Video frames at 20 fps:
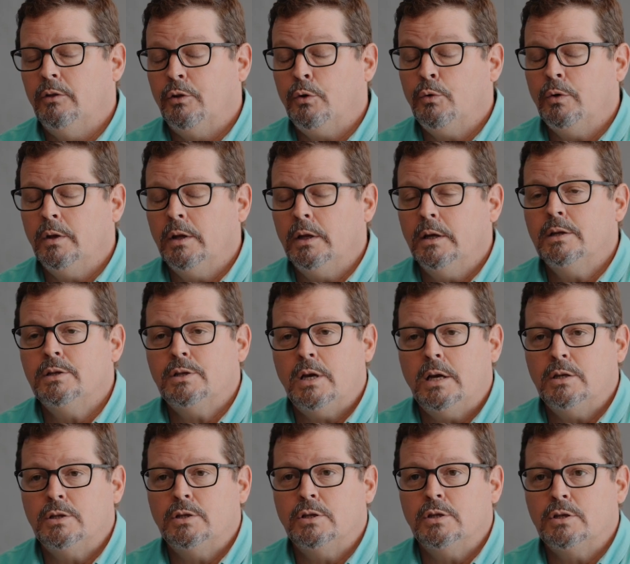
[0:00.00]
Thirdly, it
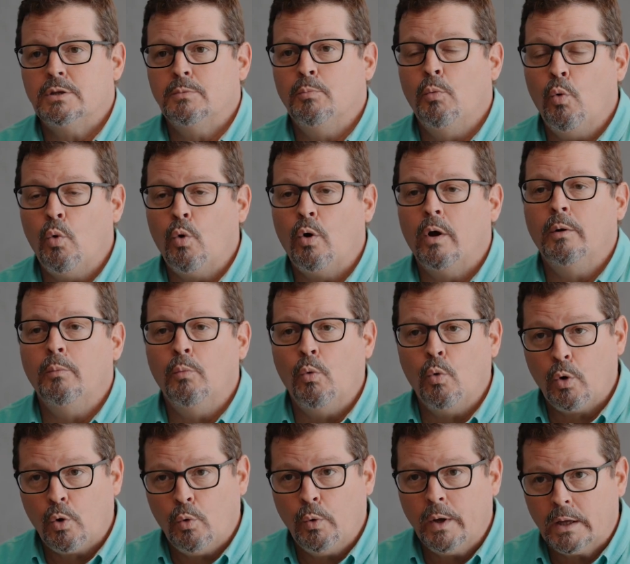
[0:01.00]
changes more and
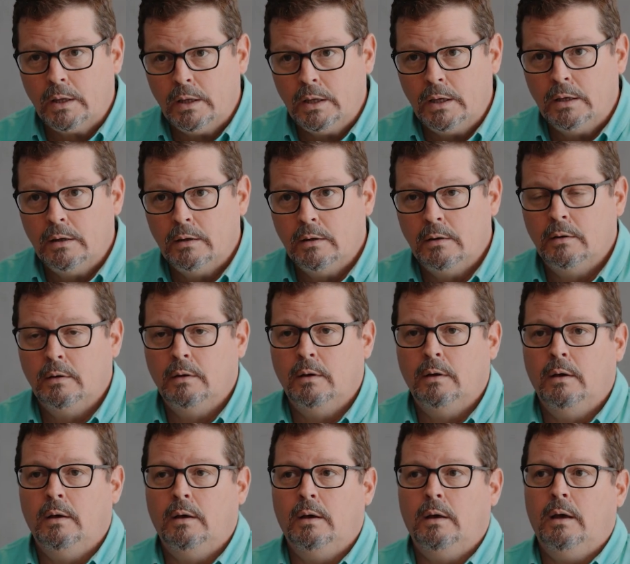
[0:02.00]
more quickly.
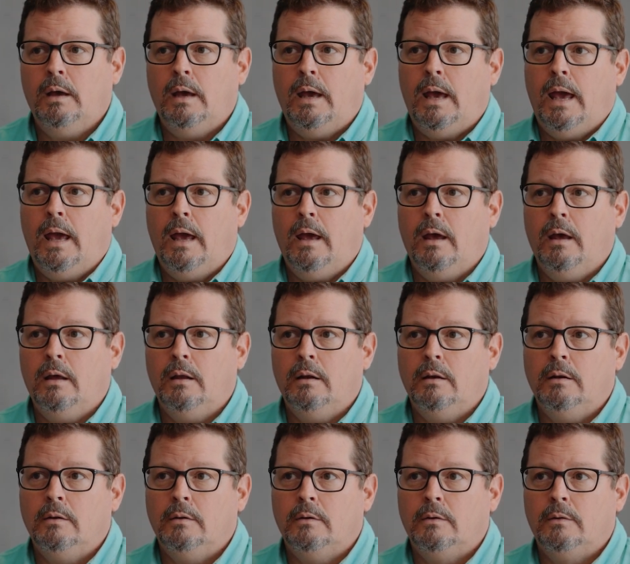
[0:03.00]

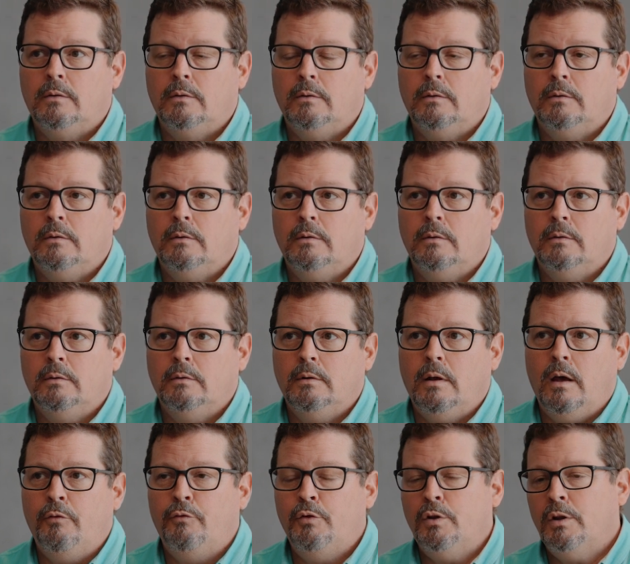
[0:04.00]
And
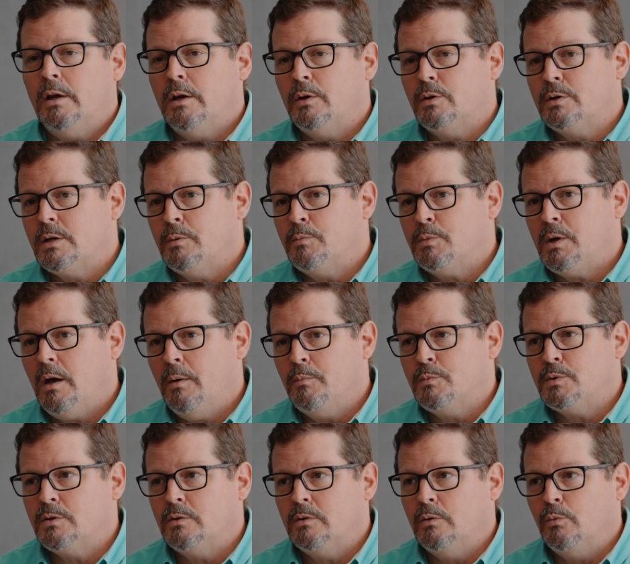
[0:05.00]
I feel like
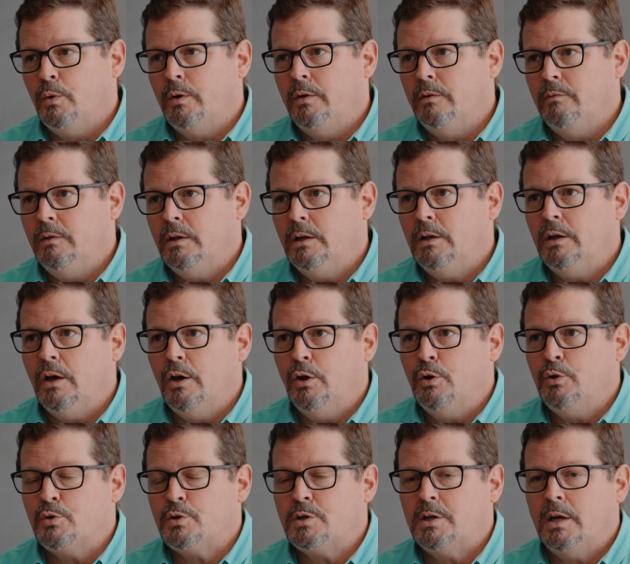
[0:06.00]
sometimes that we need to
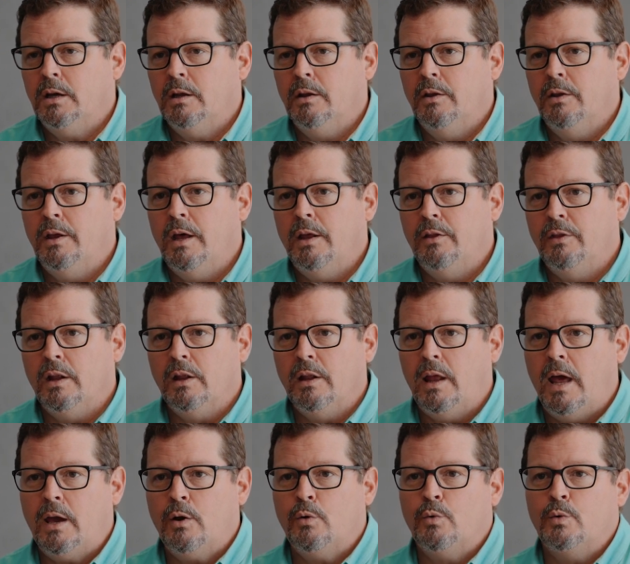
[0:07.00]
understand that the
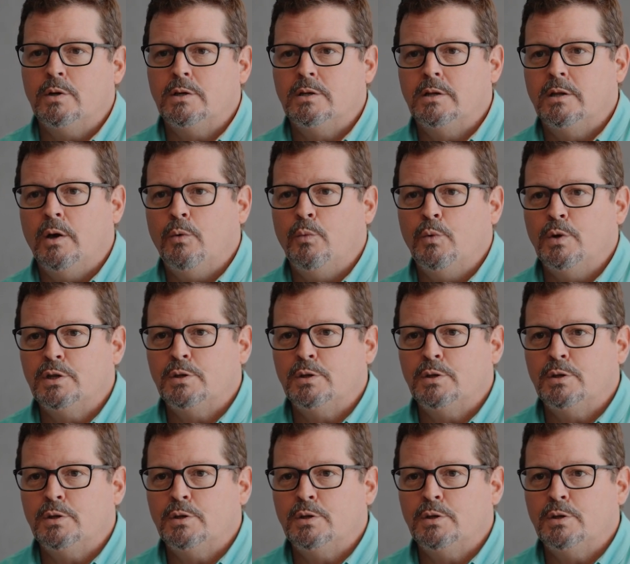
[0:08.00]
language that was